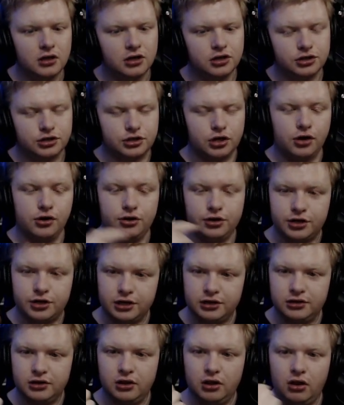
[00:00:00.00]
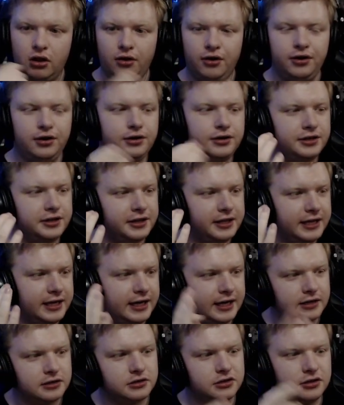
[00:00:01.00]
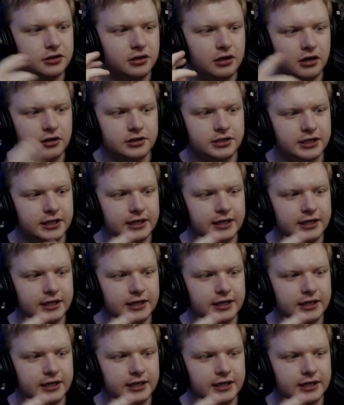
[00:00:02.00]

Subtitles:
so you can load the extra lots